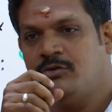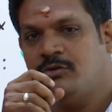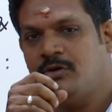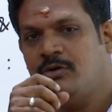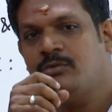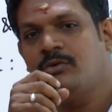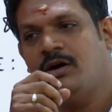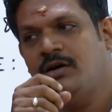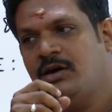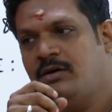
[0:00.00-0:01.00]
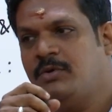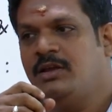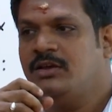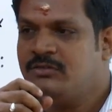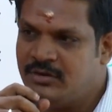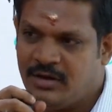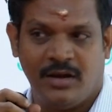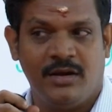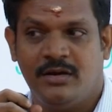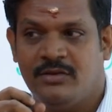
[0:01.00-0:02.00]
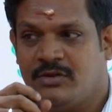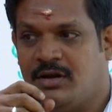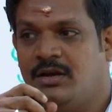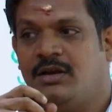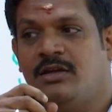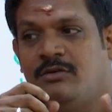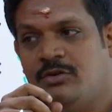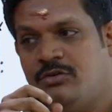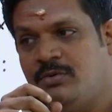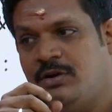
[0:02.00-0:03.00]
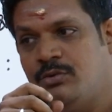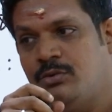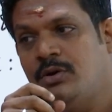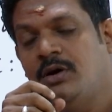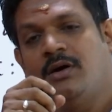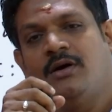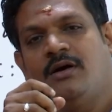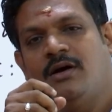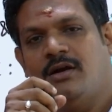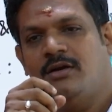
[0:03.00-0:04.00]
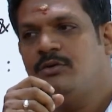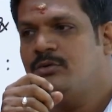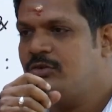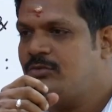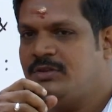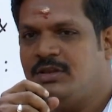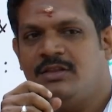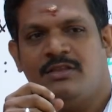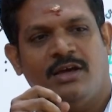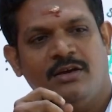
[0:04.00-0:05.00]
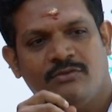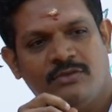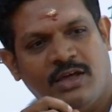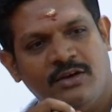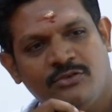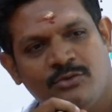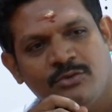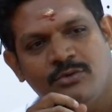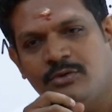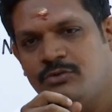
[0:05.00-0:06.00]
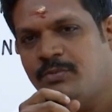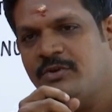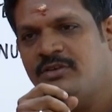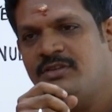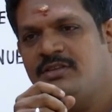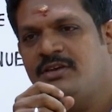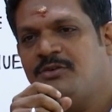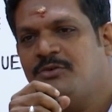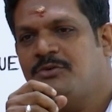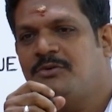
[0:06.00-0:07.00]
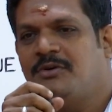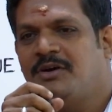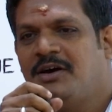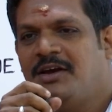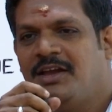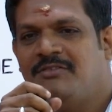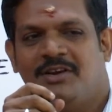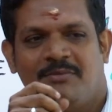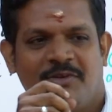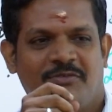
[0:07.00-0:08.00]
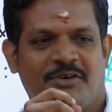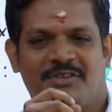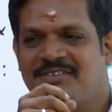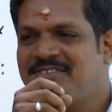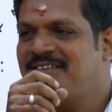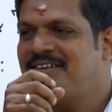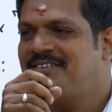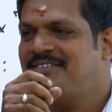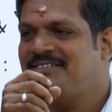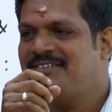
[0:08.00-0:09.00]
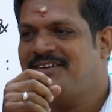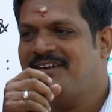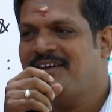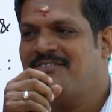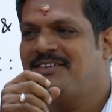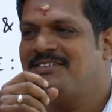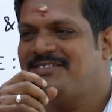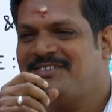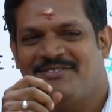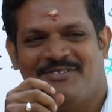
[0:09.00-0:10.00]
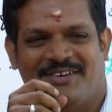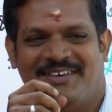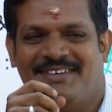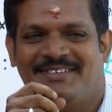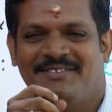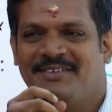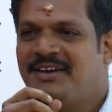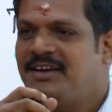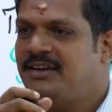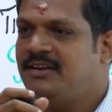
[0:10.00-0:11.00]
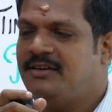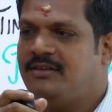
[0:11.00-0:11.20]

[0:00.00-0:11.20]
So now I have, my next target is conducting UHV-II and UHV-III. Thanks to Supraja Didi to invite me for this session, and I have registered for it. And